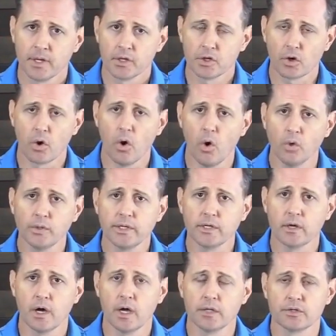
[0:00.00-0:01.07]
You're holding
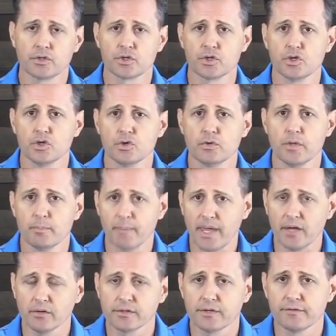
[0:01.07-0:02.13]
on to the
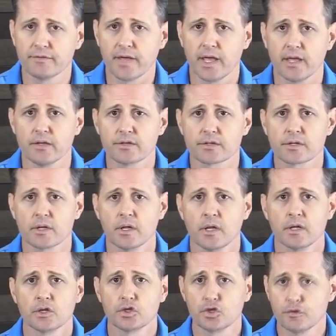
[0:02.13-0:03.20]
penalty phase
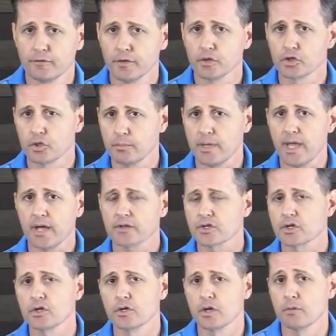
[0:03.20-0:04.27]
that you feel should be
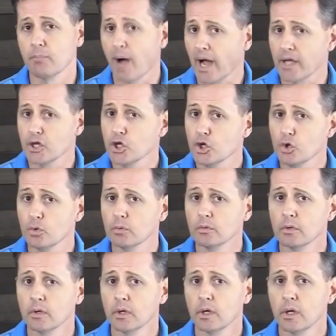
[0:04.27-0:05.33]
executed by you.
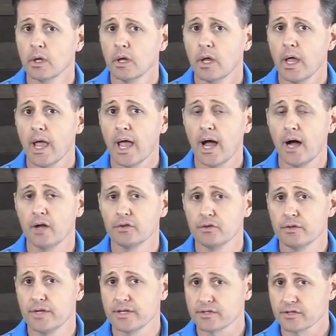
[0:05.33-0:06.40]

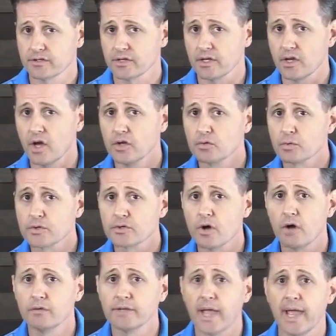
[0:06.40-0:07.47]
And this is an
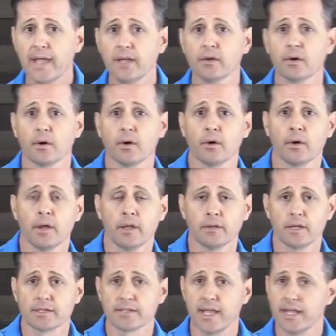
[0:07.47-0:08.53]
unresolved anger
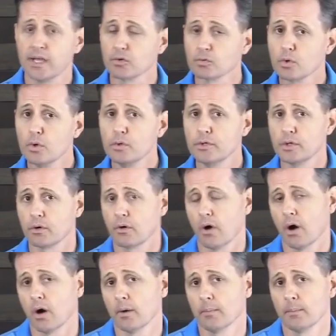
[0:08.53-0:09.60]
that's taken root in your
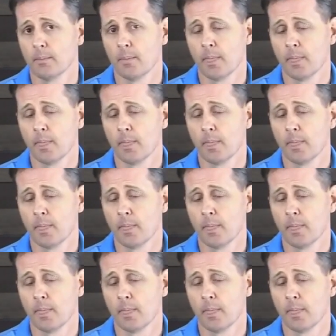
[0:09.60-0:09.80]
heart.